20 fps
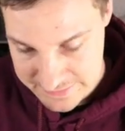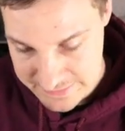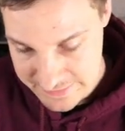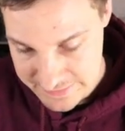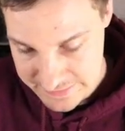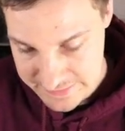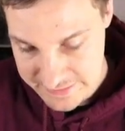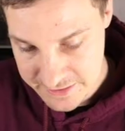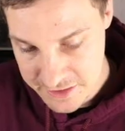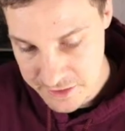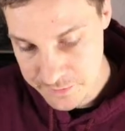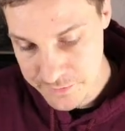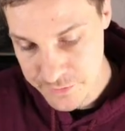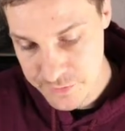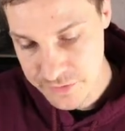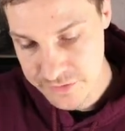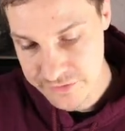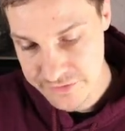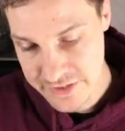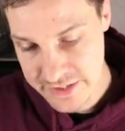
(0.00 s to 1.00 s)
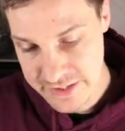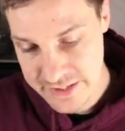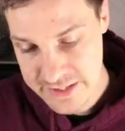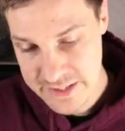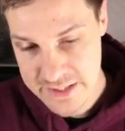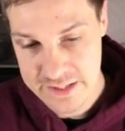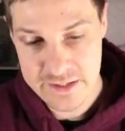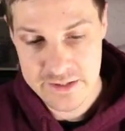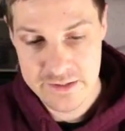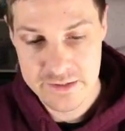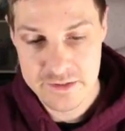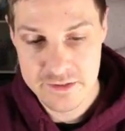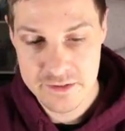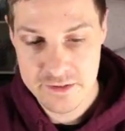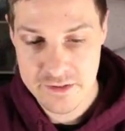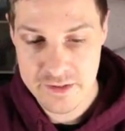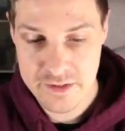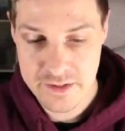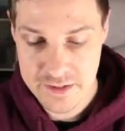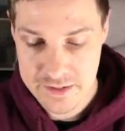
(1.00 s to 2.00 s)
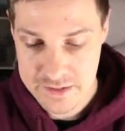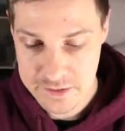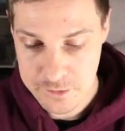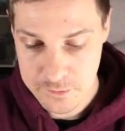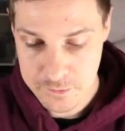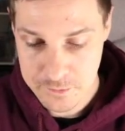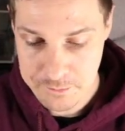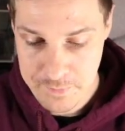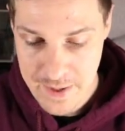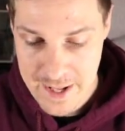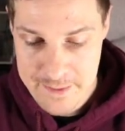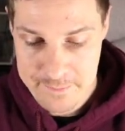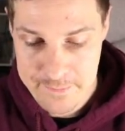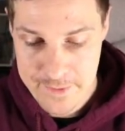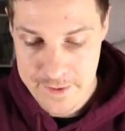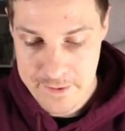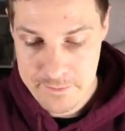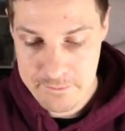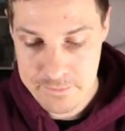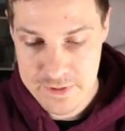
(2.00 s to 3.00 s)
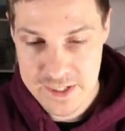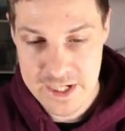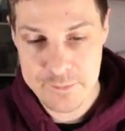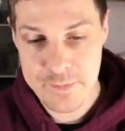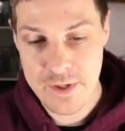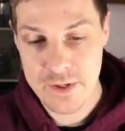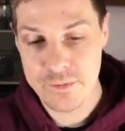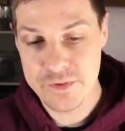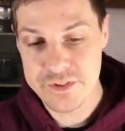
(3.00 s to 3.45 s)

And it comes with a little paper playmat,